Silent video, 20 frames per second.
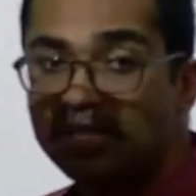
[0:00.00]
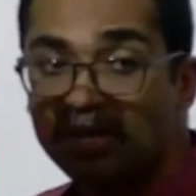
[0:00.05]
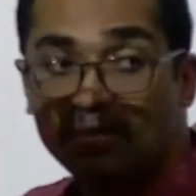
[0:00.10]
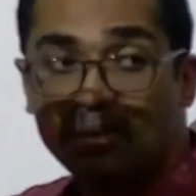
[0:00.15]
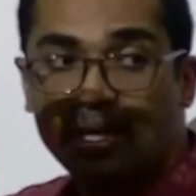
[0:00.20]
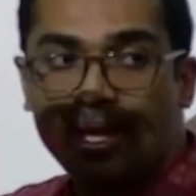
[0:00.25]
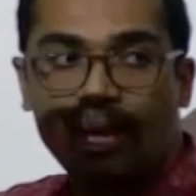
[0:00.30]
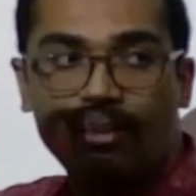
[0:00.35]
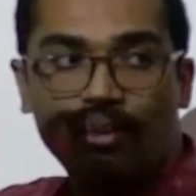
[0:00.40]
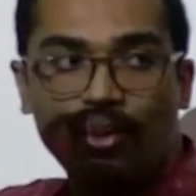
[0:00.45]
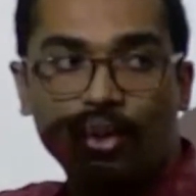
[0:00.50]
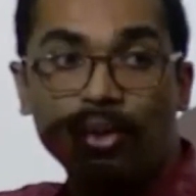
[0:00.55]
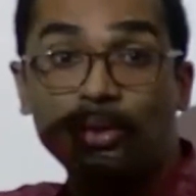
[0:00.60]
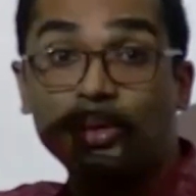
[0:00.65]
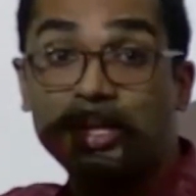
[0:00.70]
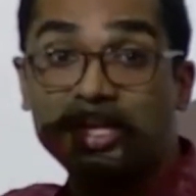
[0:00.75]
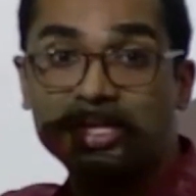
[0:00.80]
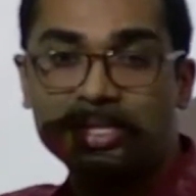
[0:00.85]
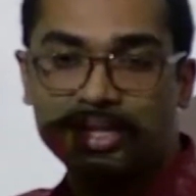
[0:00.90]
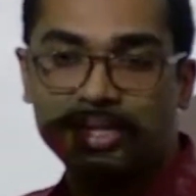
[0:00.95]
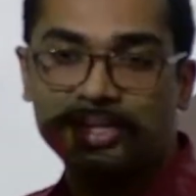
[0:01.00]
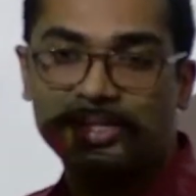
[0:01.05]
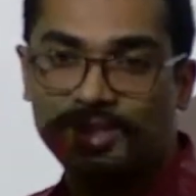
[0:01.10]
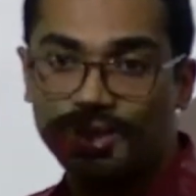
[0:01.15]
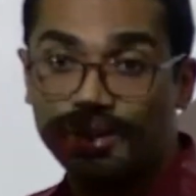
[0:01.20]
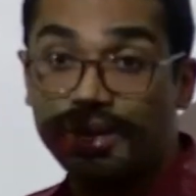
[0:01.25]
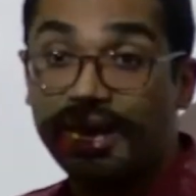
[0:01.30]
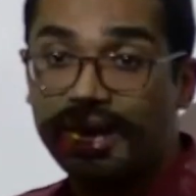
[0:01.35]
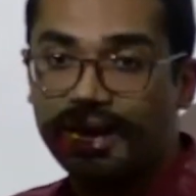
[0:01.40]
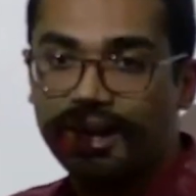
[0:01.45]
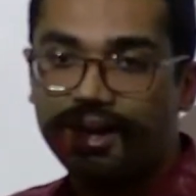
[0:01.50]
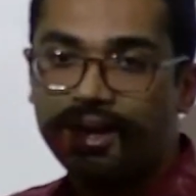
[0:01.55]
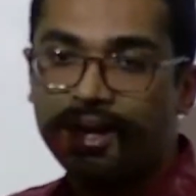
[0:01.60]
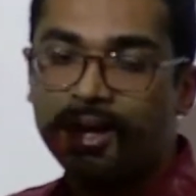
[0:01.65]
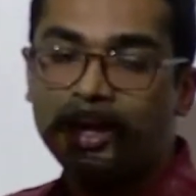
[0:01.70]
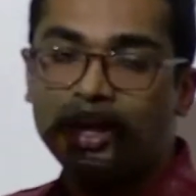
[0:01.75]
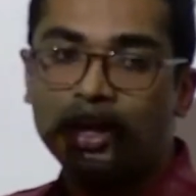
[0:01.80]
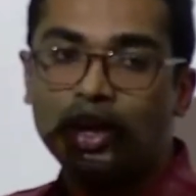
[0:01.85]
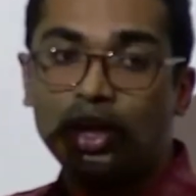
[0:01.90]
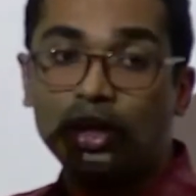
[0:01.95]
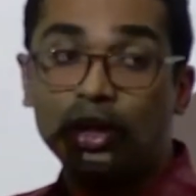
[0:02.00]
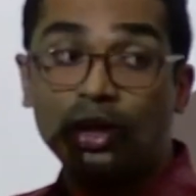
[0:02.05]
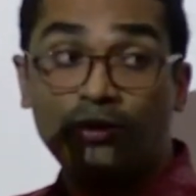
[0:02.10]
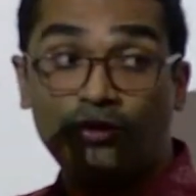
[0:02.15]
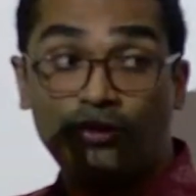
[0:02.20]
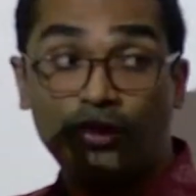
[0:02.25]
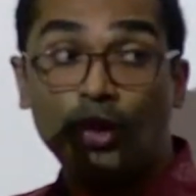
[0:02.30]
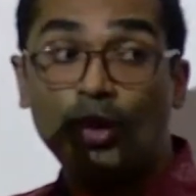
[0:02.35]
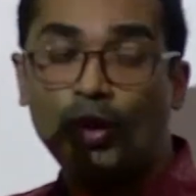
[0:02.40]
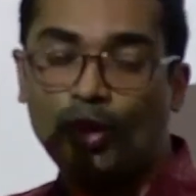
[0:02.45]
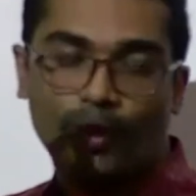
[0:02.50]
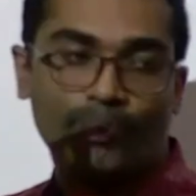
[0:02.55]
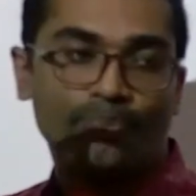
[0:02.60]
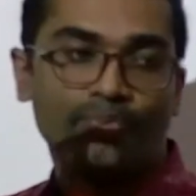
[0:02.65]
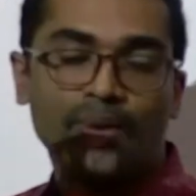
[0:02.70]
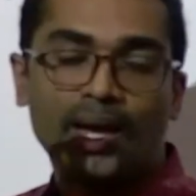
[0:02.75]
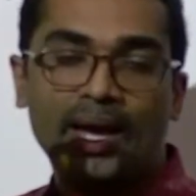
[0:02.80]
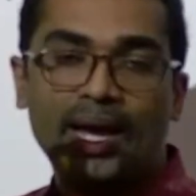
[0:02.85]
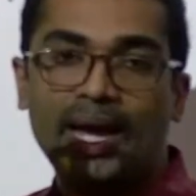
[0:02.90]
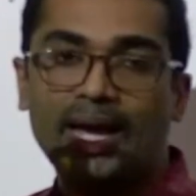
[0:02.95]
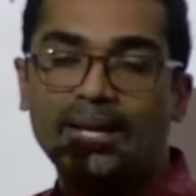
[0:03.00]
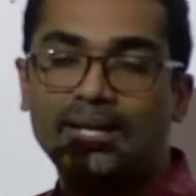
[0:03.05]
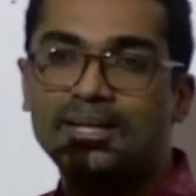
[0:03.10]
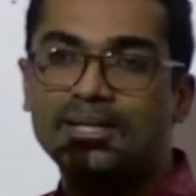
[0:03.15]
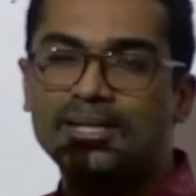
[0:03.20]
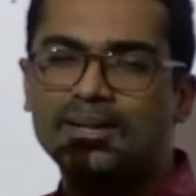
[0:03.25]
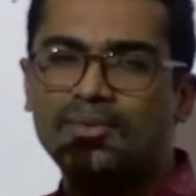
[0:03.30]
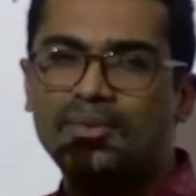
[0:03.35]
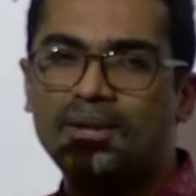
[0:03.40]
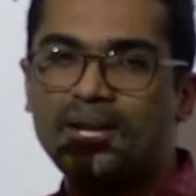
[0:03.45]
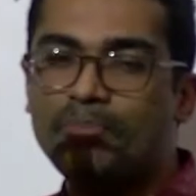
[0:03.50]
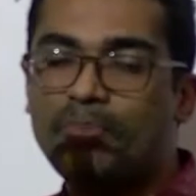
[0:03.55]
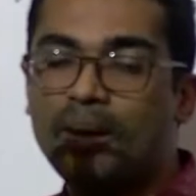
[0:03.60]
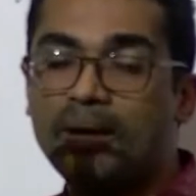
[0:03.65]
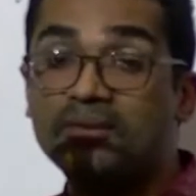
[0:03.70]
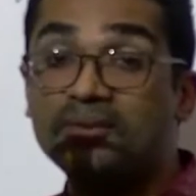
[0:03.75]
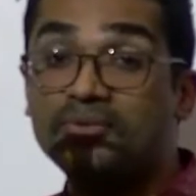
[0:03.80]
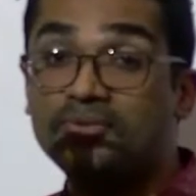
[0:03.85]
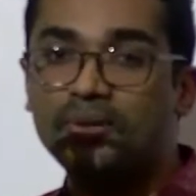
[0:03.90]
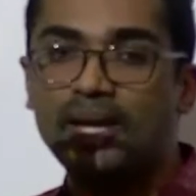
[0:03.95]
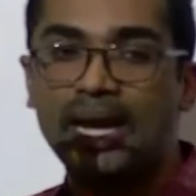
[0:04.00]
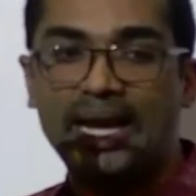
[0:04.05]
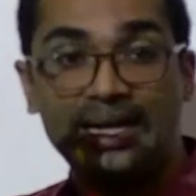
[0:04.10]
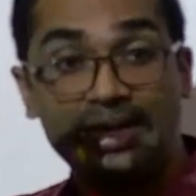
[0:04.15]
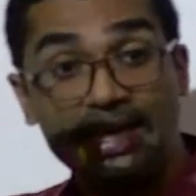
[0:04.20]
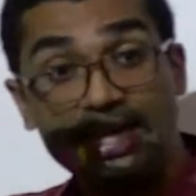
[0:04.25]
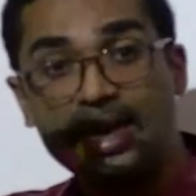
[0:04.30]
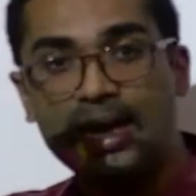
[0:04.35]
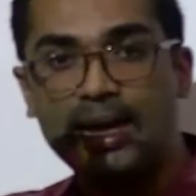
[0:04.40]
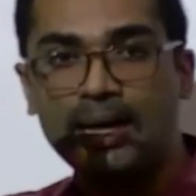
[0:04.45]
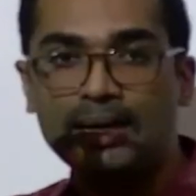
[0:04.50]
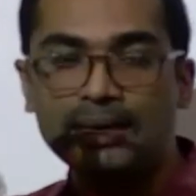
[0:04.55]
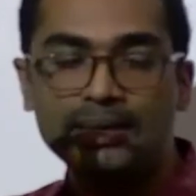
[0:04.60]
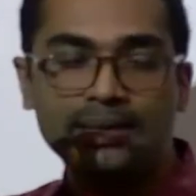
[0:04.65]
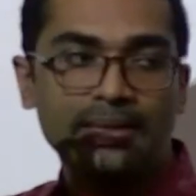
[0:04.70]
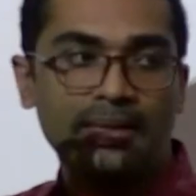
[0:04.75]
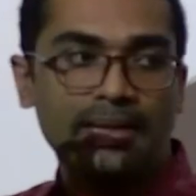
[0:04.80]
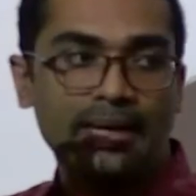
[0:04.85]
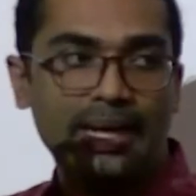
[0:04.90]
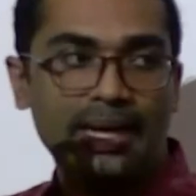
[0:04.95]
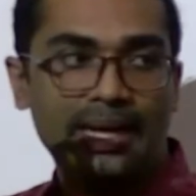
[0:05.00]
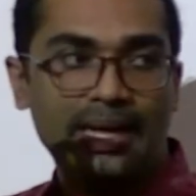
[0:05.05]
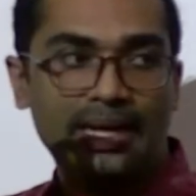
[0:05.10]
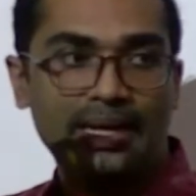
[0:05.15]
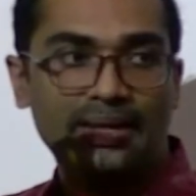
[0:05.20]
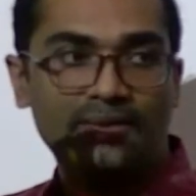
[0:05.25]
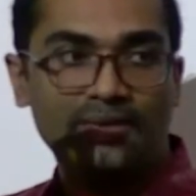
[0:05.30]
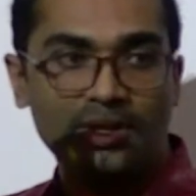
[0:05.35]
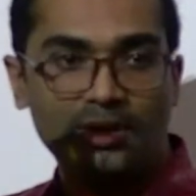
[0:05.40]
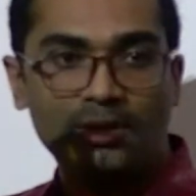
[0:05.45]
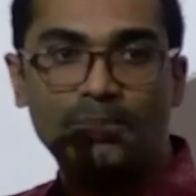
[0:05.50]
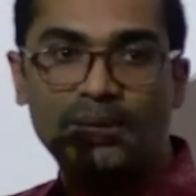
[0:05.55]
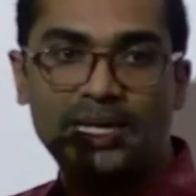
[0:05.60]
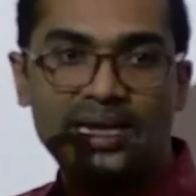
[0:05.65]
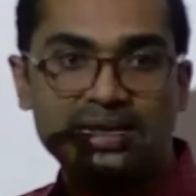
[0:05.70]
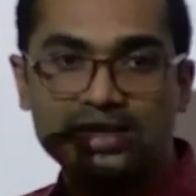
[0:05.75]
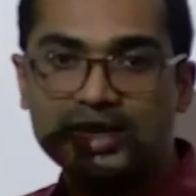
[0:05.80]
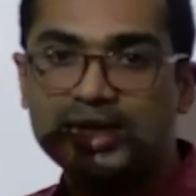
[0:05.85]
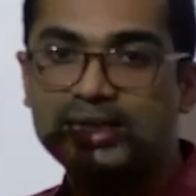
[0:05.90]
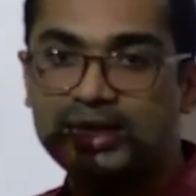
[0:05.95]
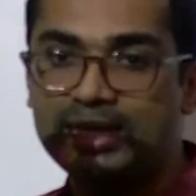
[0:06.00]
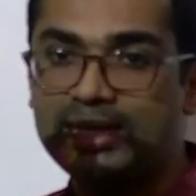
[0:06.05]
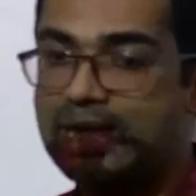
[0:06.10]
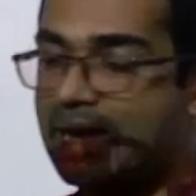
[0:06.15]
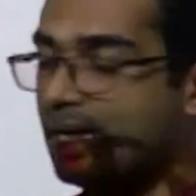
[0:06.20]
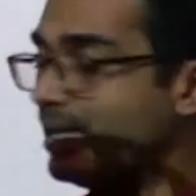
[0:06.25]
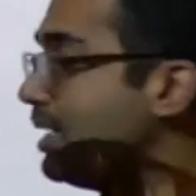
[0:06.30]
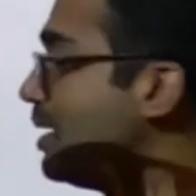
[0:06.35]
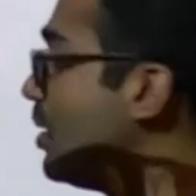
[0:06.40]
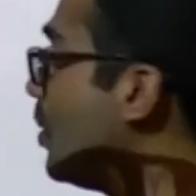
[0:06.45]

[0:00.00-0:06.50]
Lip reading: something I am going to discuss today called the flow. And it's a very powerful idea and we will be discussing that in